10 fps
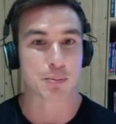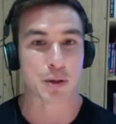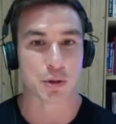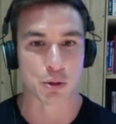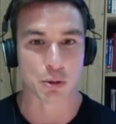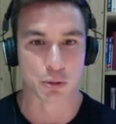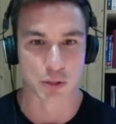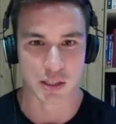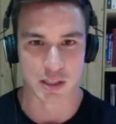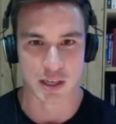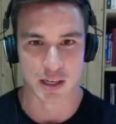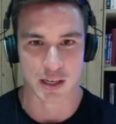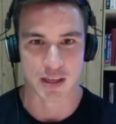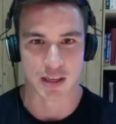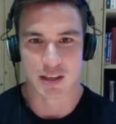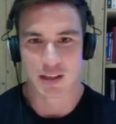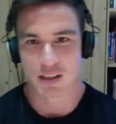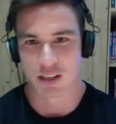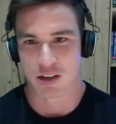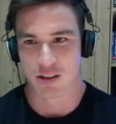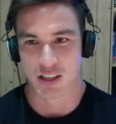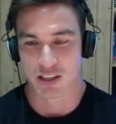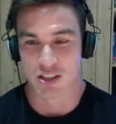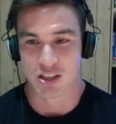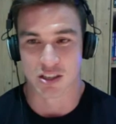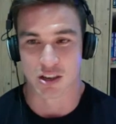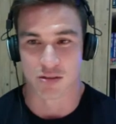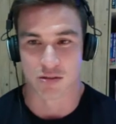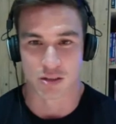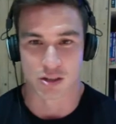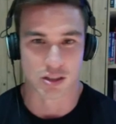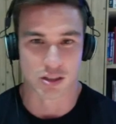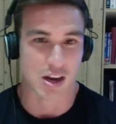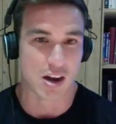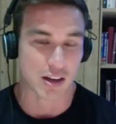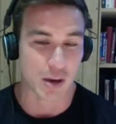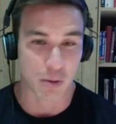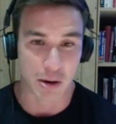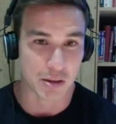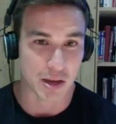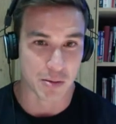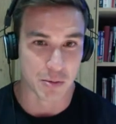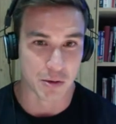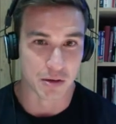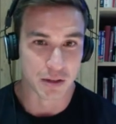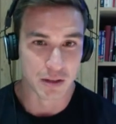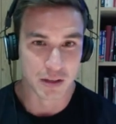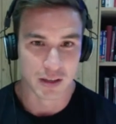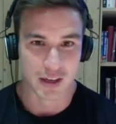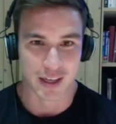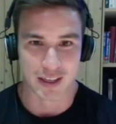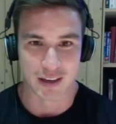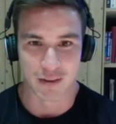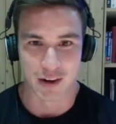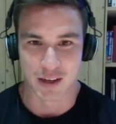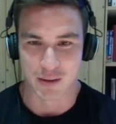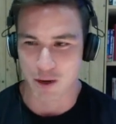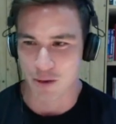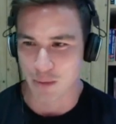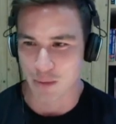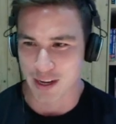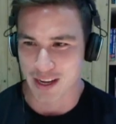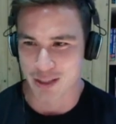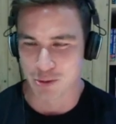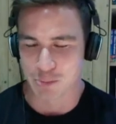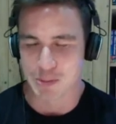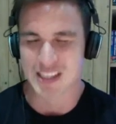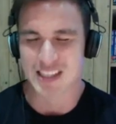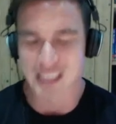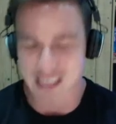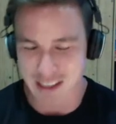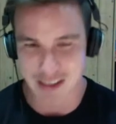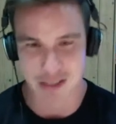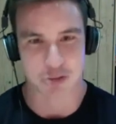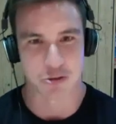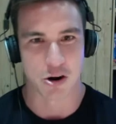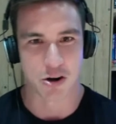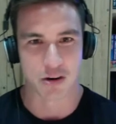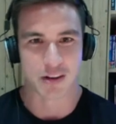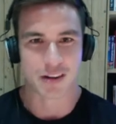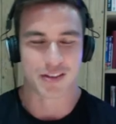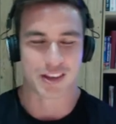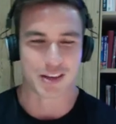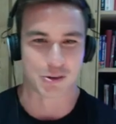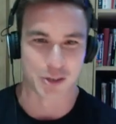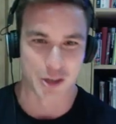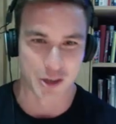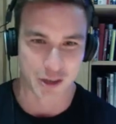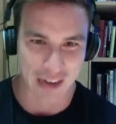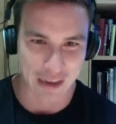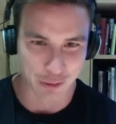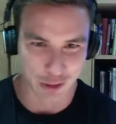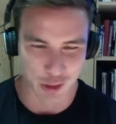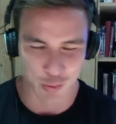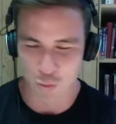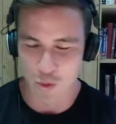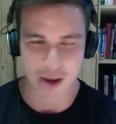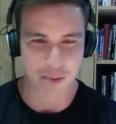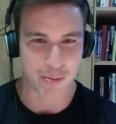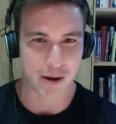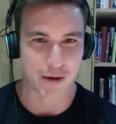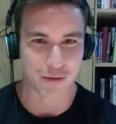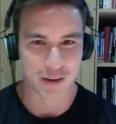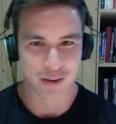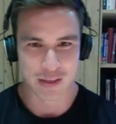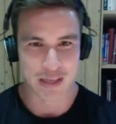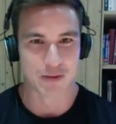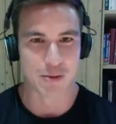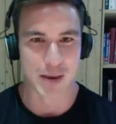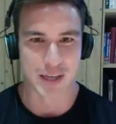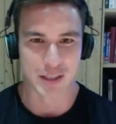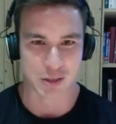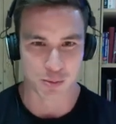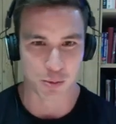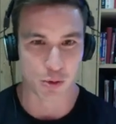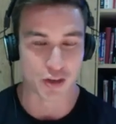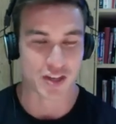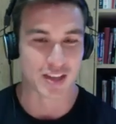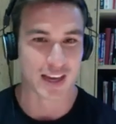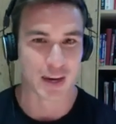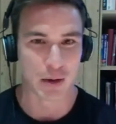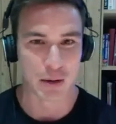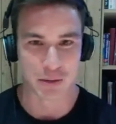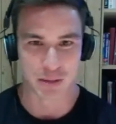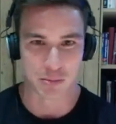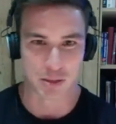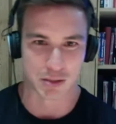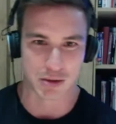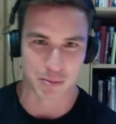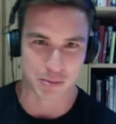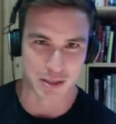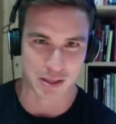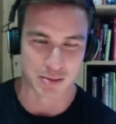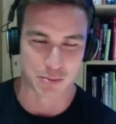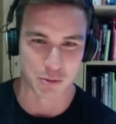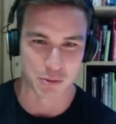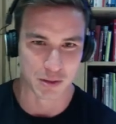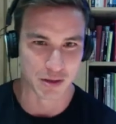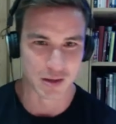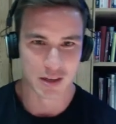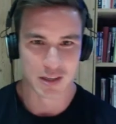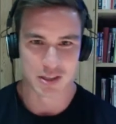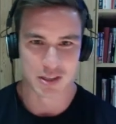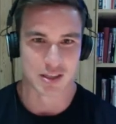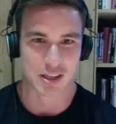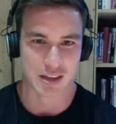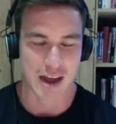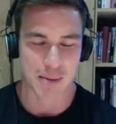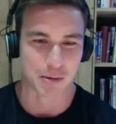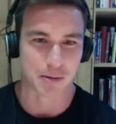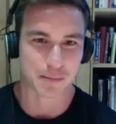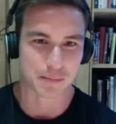been cool to see, that you just can't get away with it anymore. Like even like, unless you're obscenely strong, that your levels are just way above even the best in the sport, that you can get away with some discrepancies in movement. Just doesn't happen.